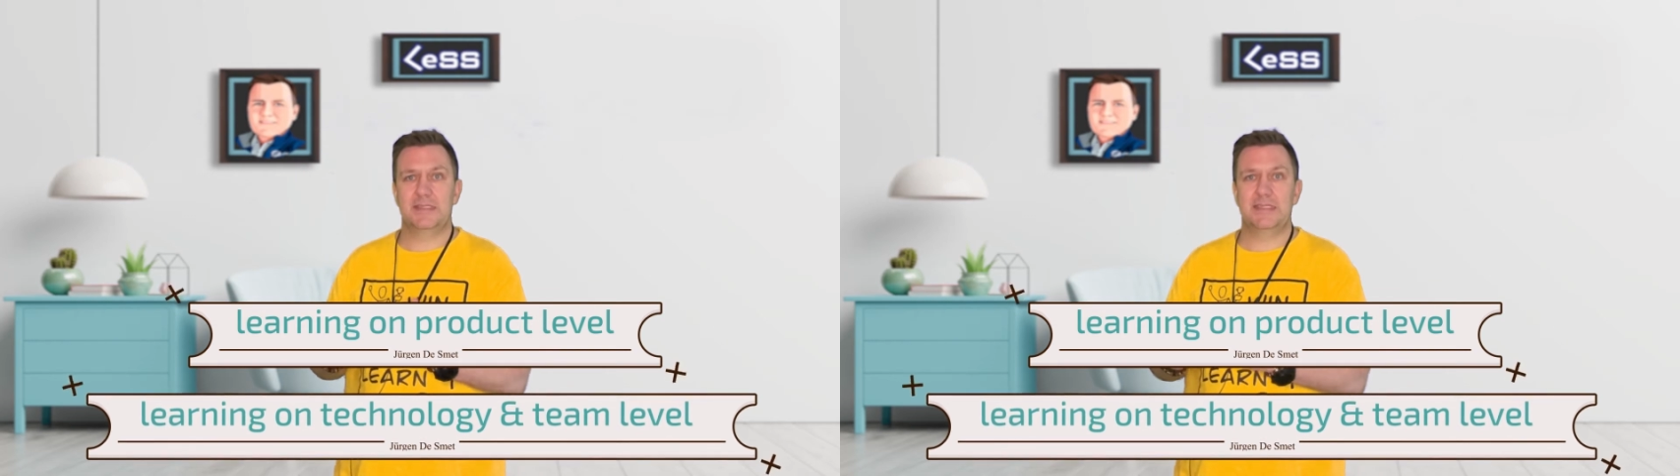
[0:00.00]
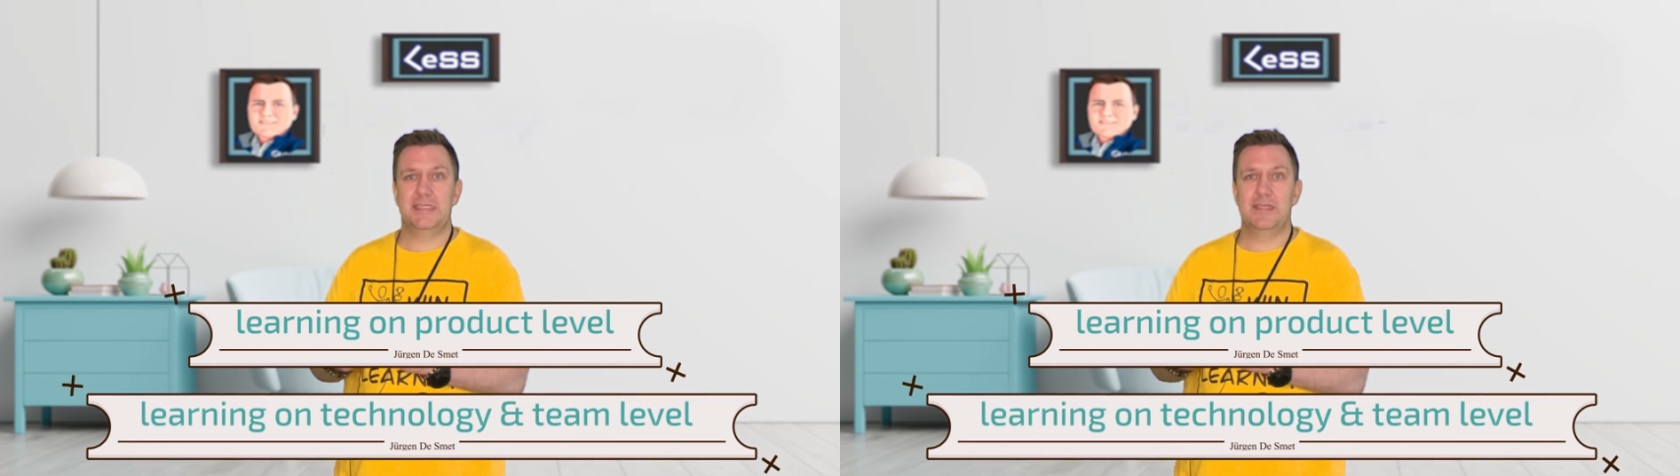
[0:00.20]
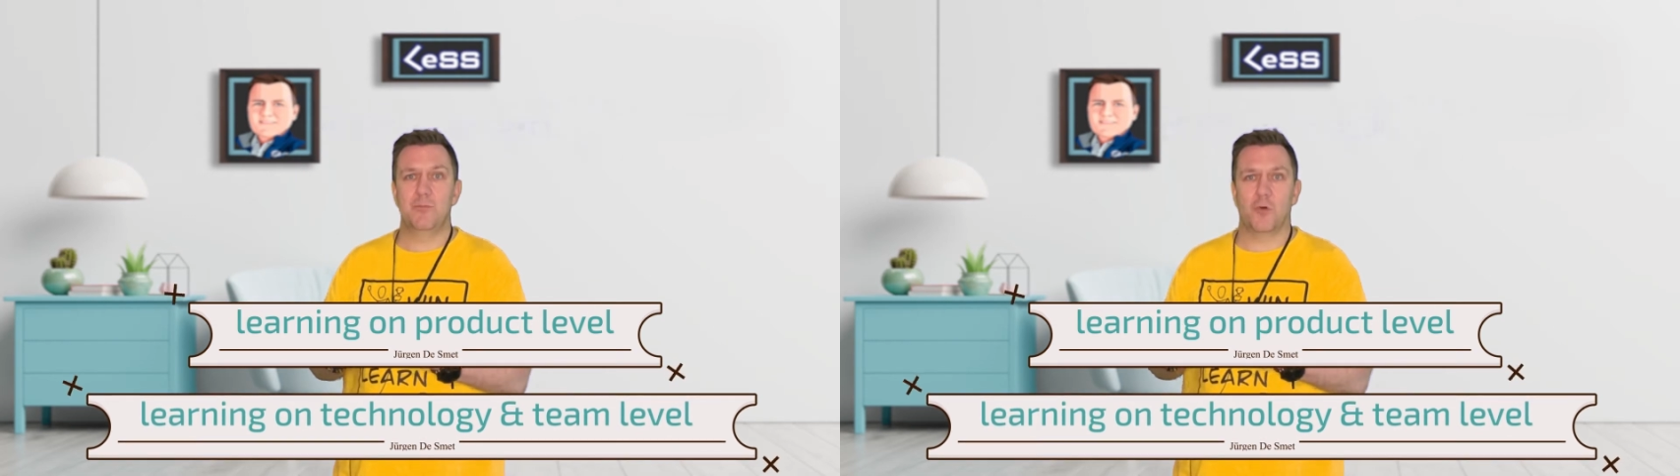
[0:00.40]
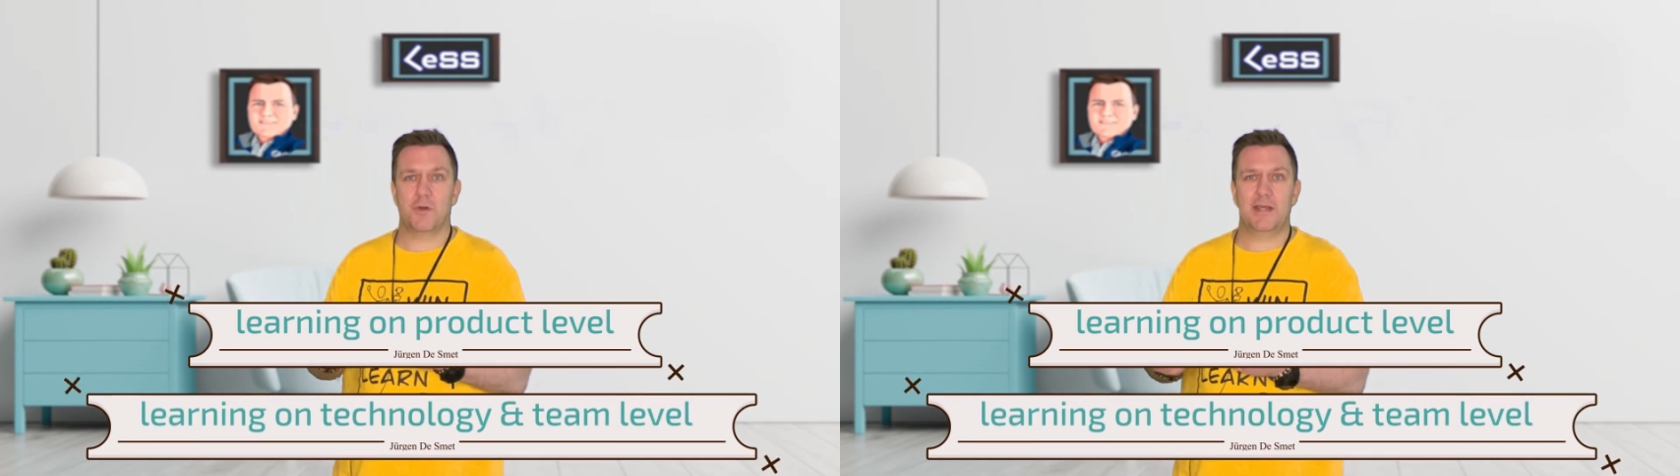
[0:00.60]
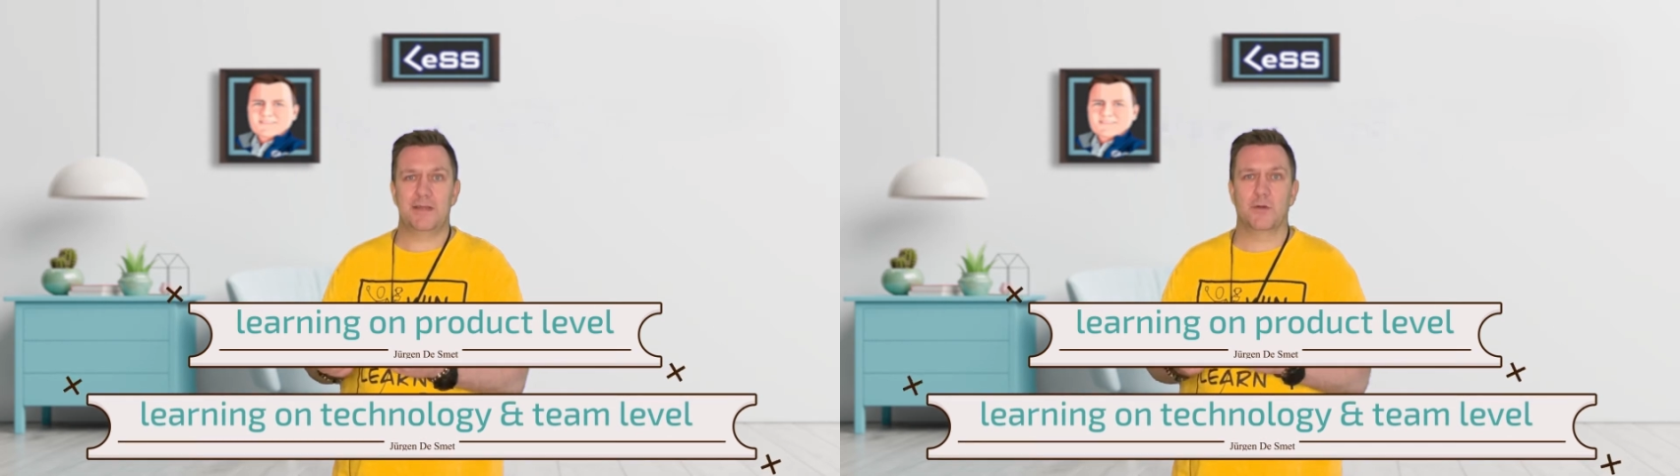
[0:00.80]
team or
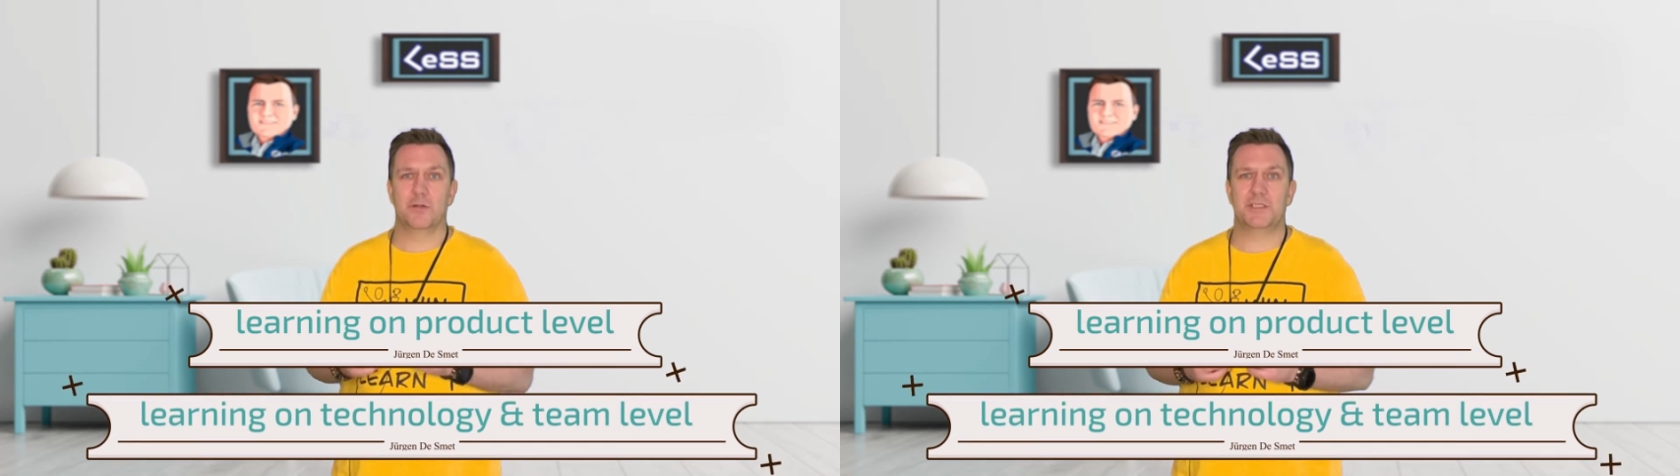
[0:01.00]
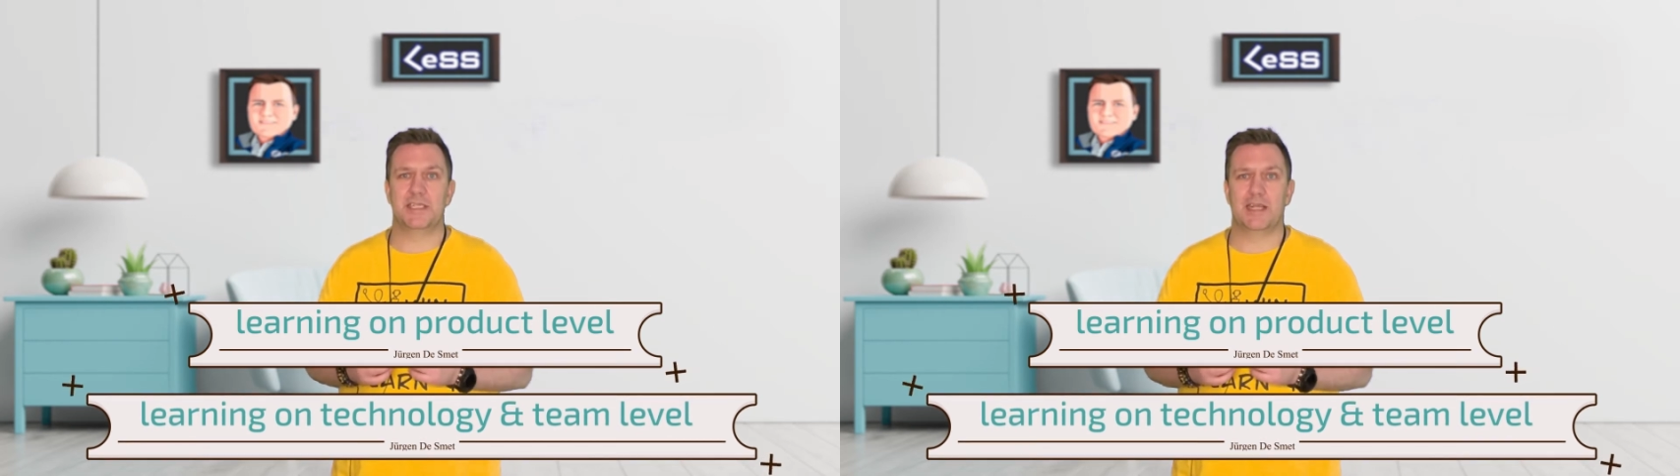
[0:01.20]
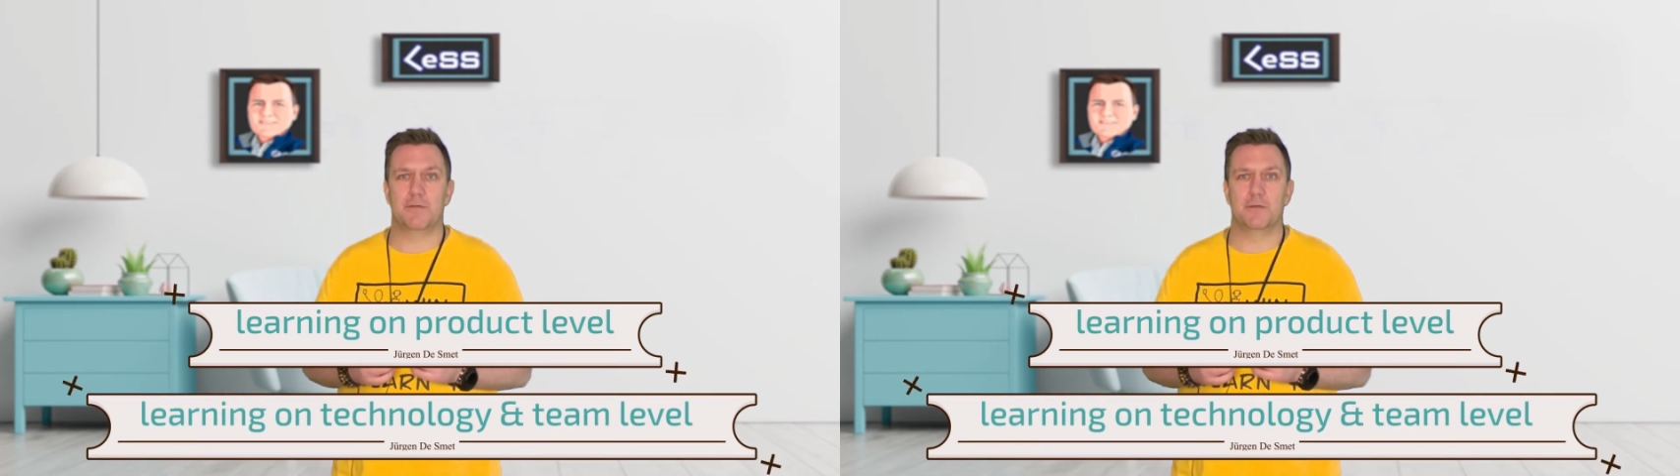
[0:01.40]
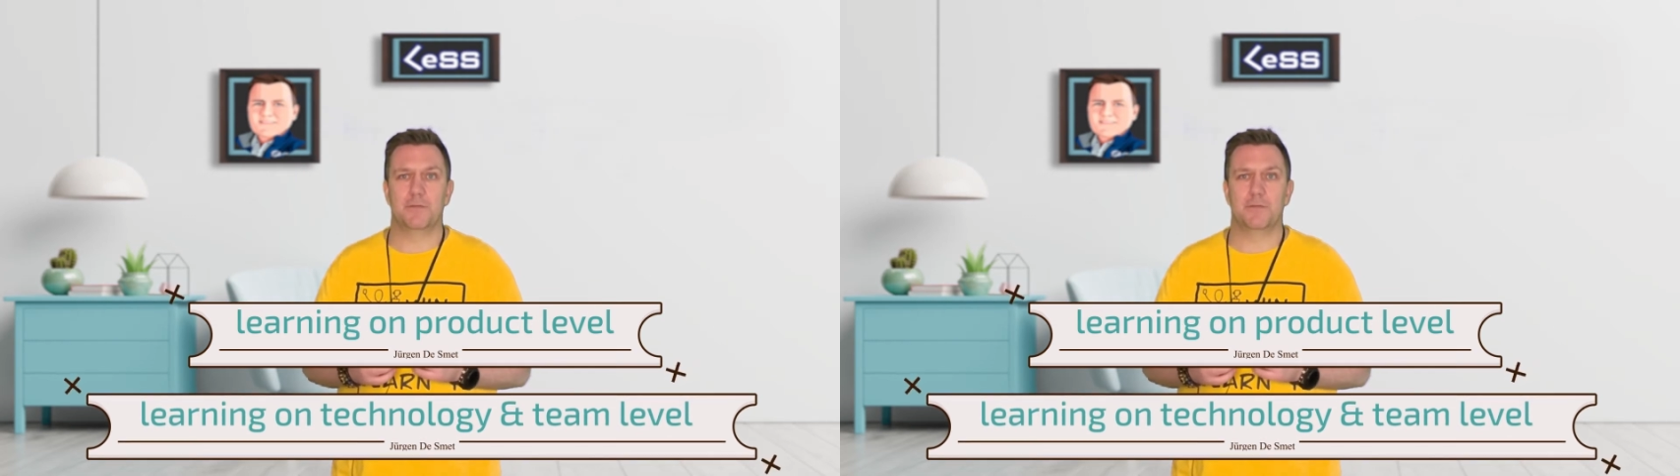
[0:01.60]
technology level.